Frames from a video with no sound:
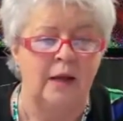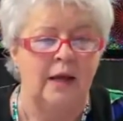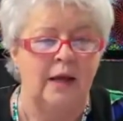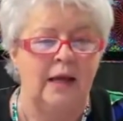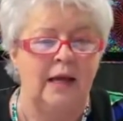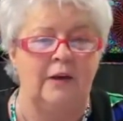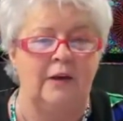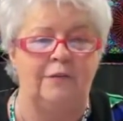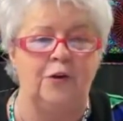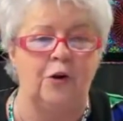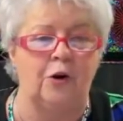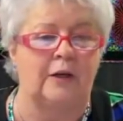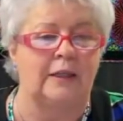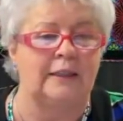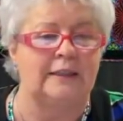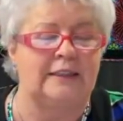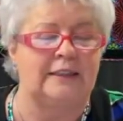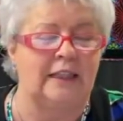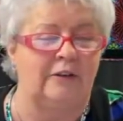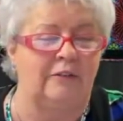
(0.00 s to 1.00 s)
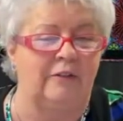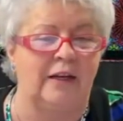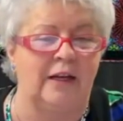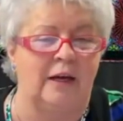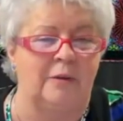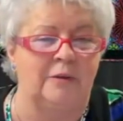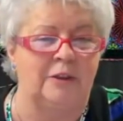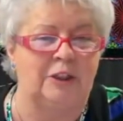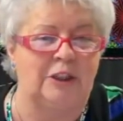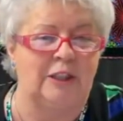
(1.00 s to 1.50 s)
if you're considering
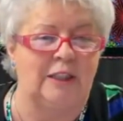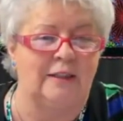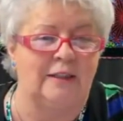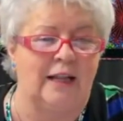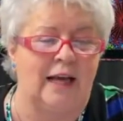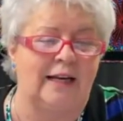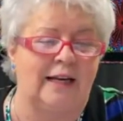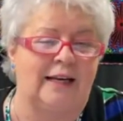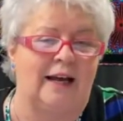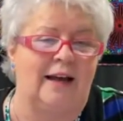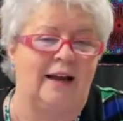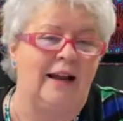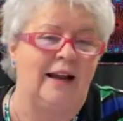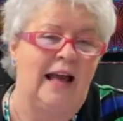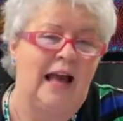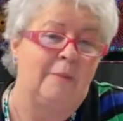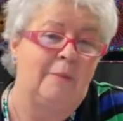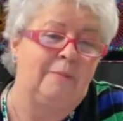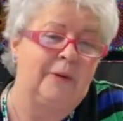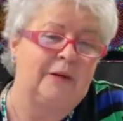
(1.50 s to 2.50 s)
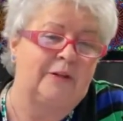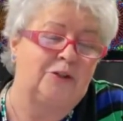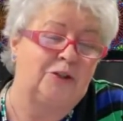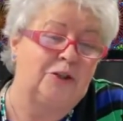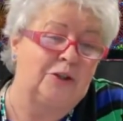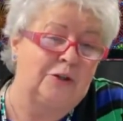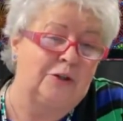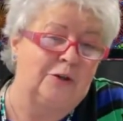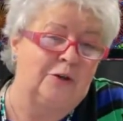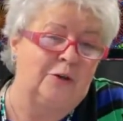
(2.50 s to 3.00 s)
a machine like an Epic
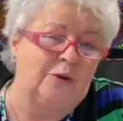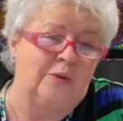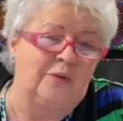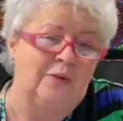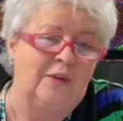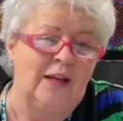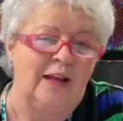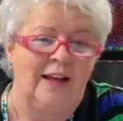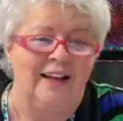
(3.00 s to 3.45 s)
2,